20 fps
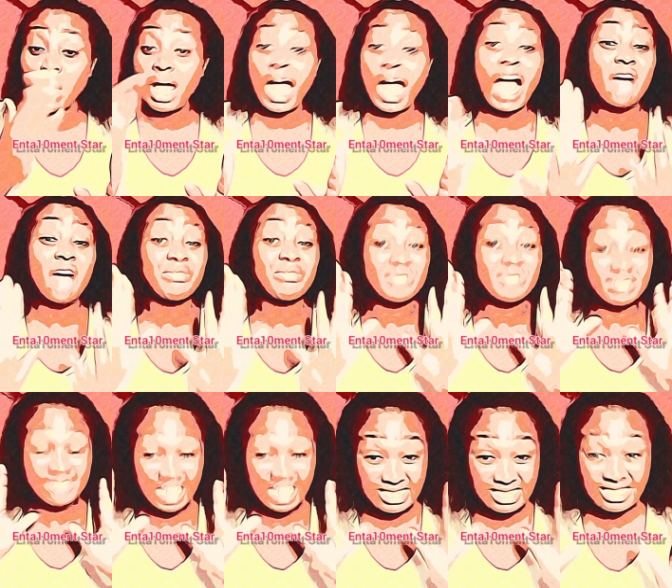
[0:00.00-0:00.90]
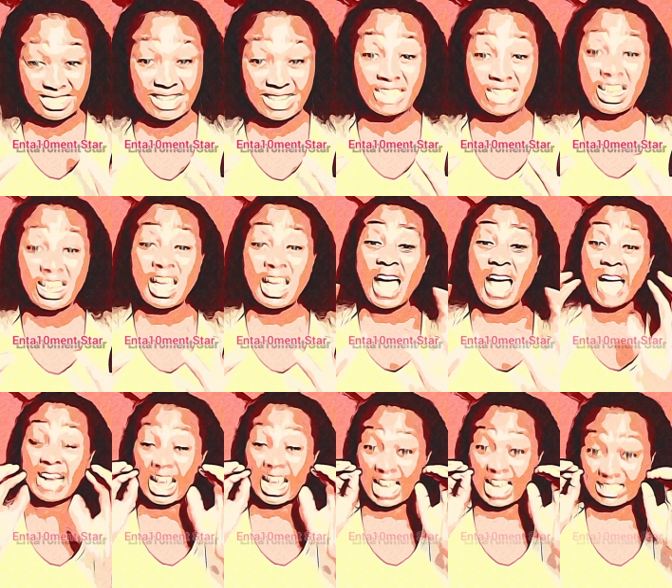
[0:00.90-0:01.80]
I've tested and I
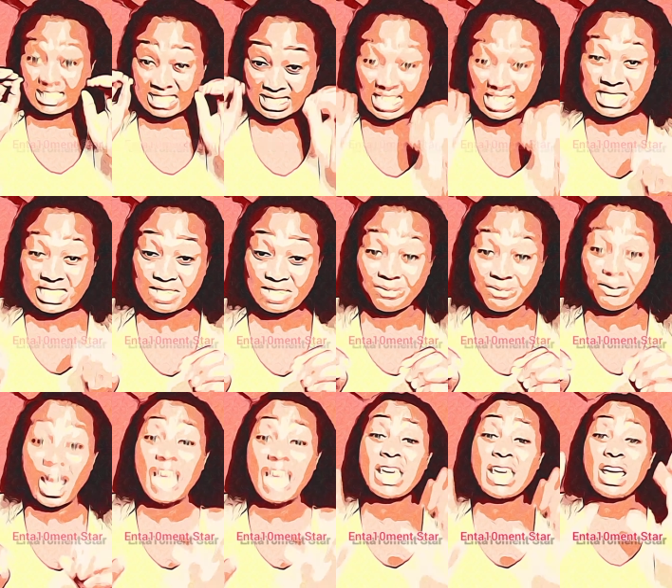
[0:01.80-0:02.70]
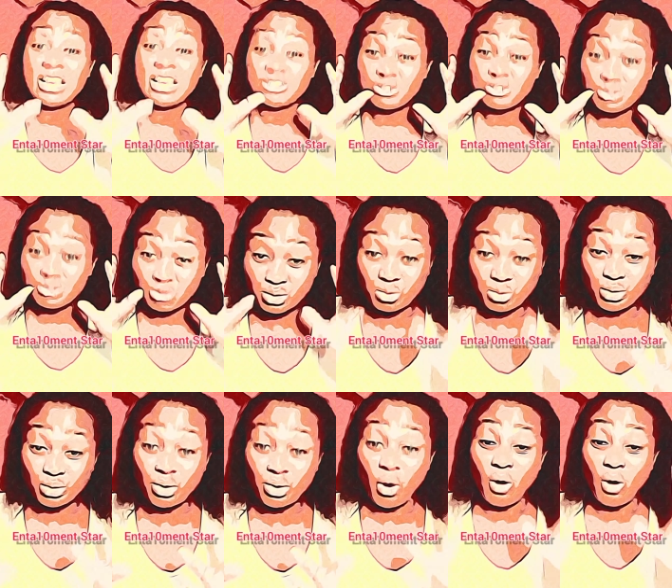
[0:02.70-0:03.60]
can testify to
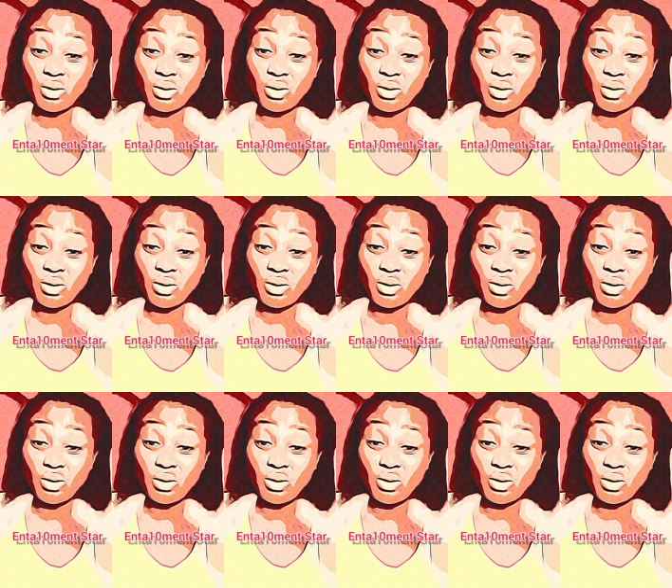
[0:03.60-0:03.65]
your